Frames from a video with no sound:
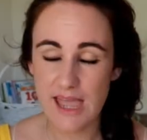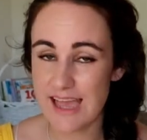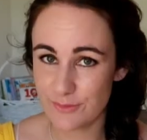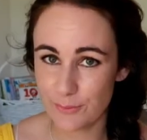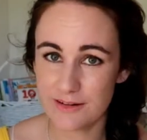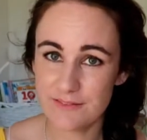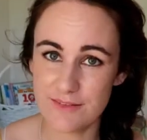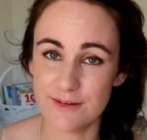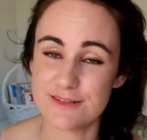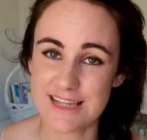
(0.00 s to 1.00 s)
And one of
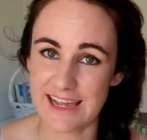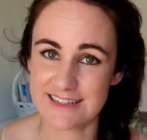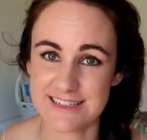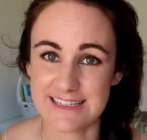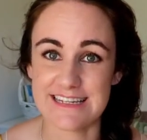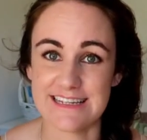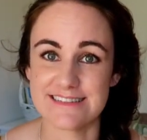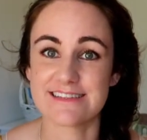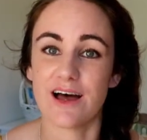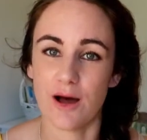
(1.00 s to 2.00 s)
those actually
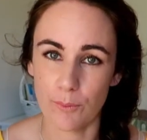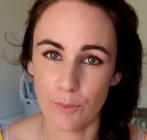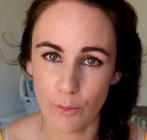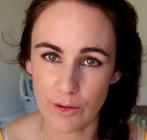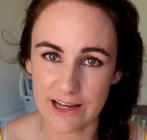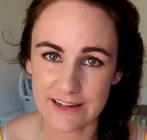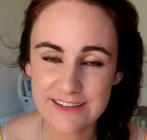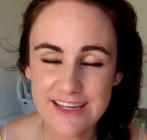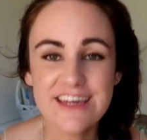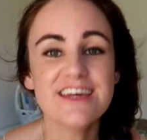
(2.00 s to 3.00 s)
is a walker.
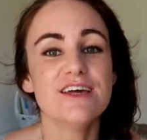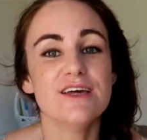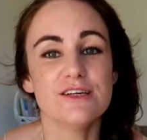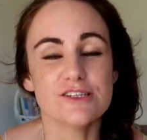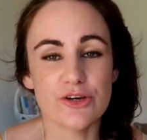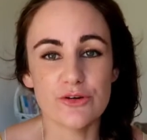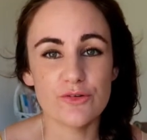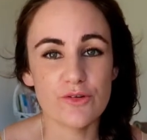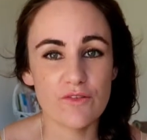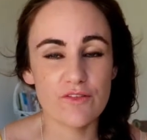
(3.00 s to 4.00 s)

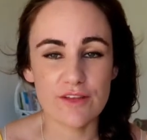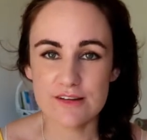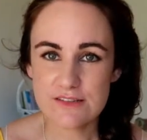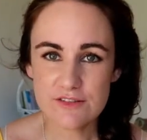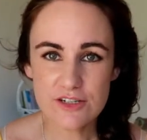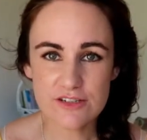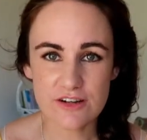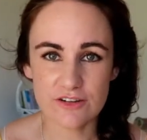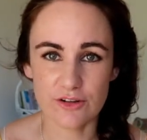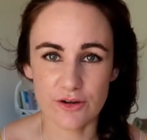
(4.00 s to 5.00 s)
So for those of you who
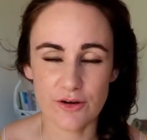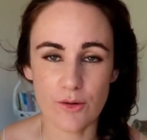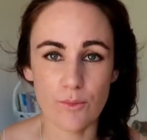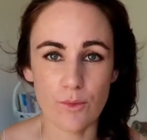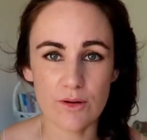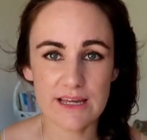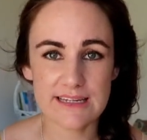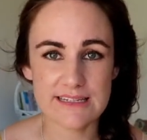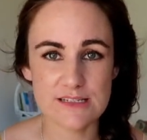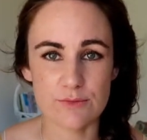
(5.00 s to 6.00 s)
don't know, a walker
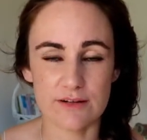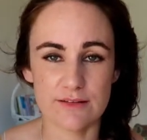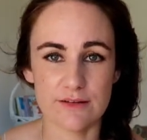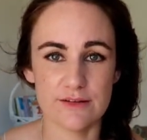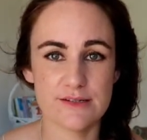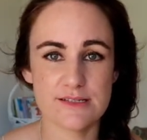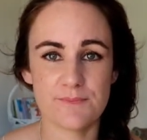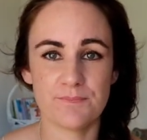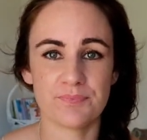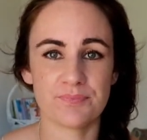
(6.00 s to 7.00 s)
is one of those,
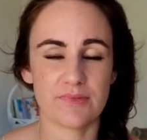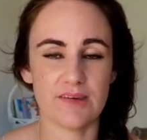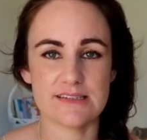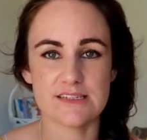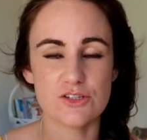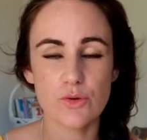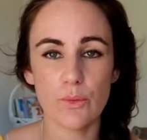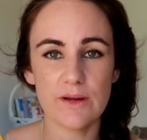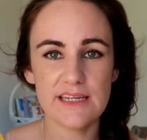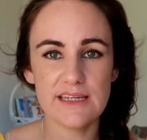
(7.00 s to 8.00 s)
it's a
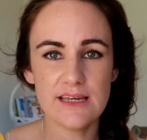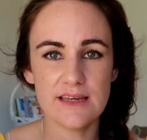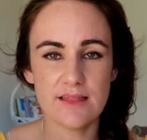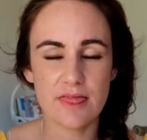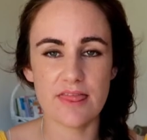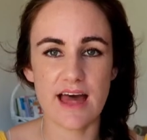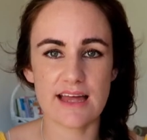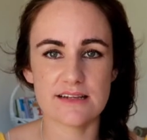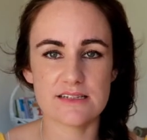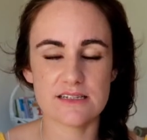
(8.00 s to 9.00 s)
toy
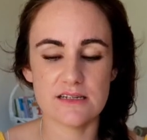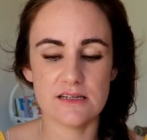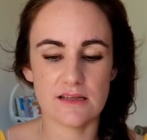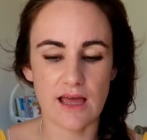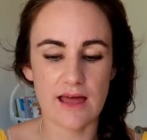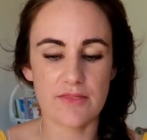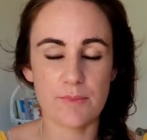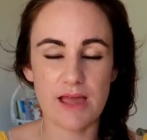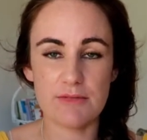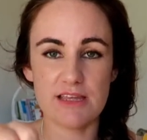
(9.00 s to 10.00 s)
that the
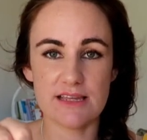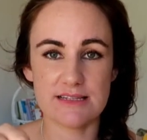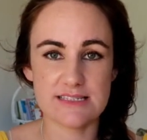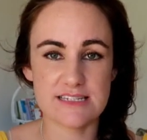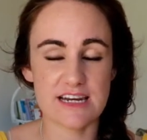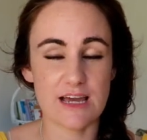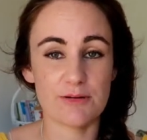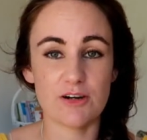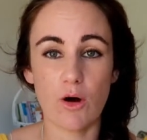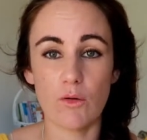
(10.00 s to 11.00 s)
baby can stand up
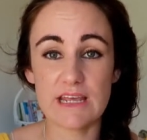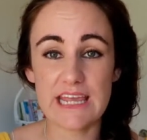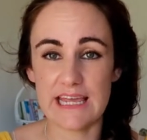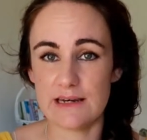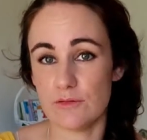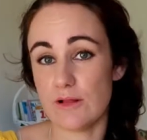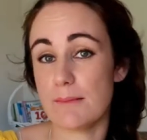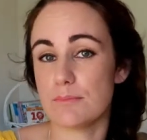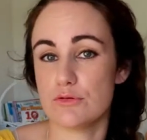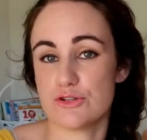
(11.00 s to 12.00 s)
and hold a handle
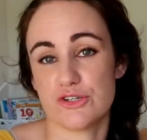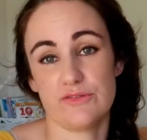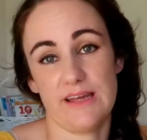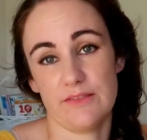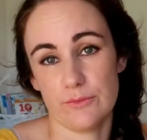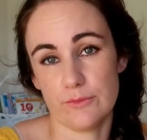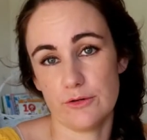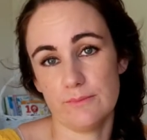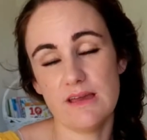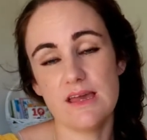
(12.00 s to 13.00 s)
and push around the
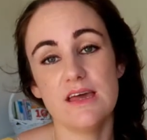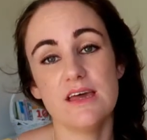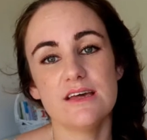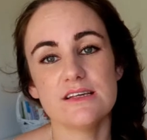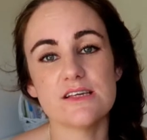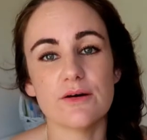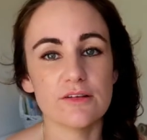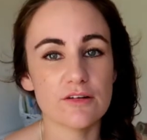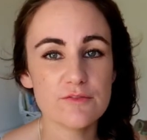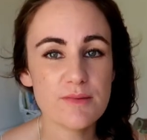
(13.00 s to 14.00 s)
room. So a
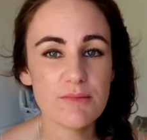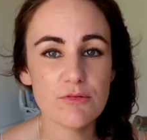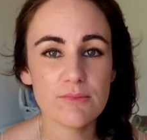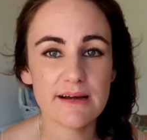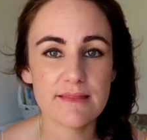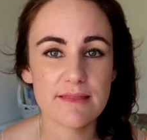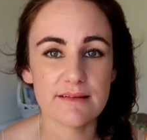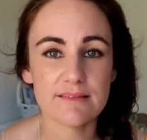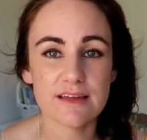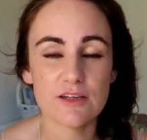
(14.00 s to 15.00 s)
lot of people might
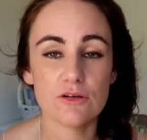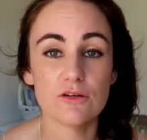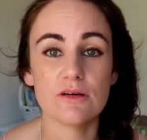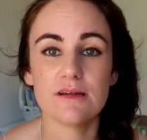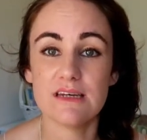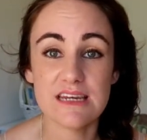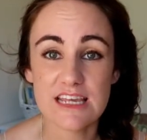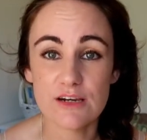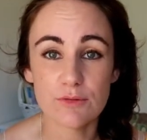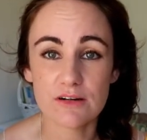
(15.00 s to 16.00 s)
think that you
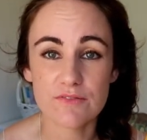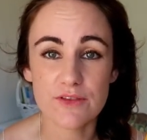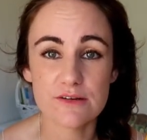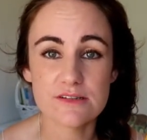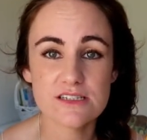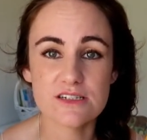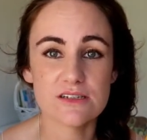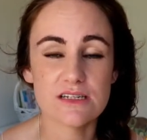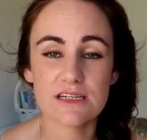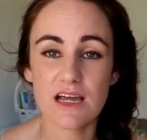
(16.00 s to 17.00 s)
need one of those
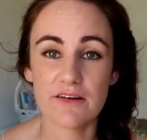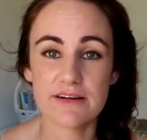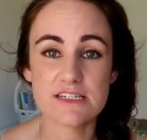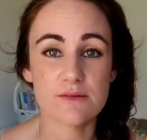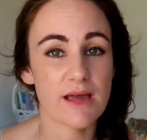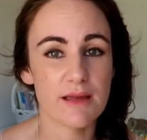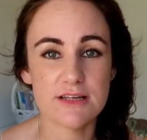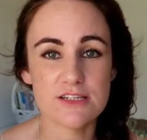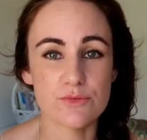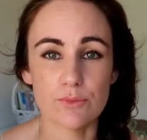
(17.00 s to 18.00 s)
to encourage a
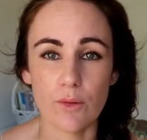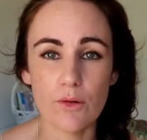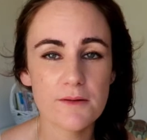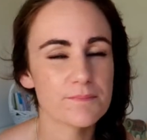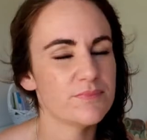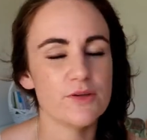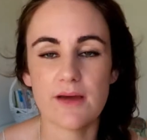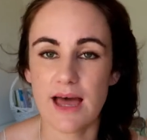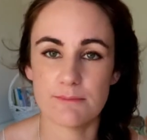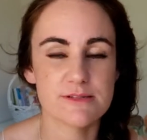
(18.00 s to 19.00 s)
baby to walk. You
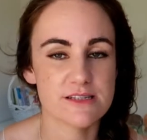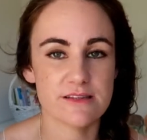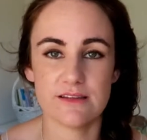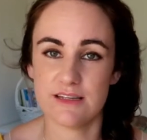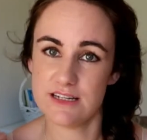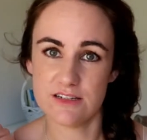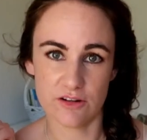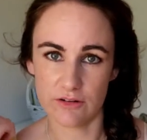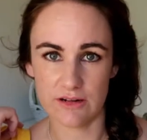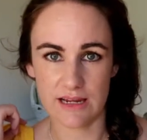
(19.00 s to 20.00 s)
absolutely
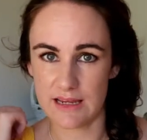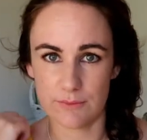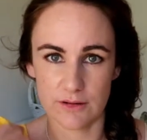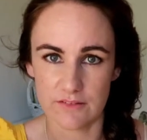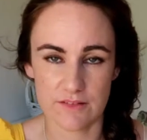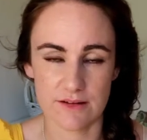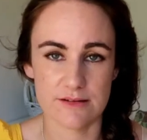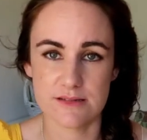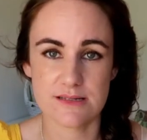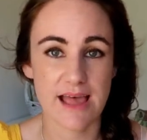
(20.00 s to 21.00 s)
don't need one of
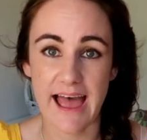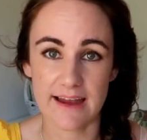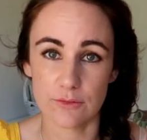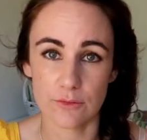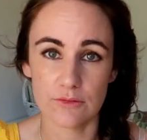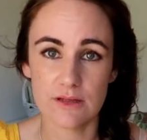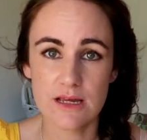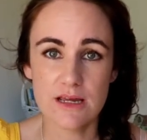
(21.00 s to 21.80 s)
those at all.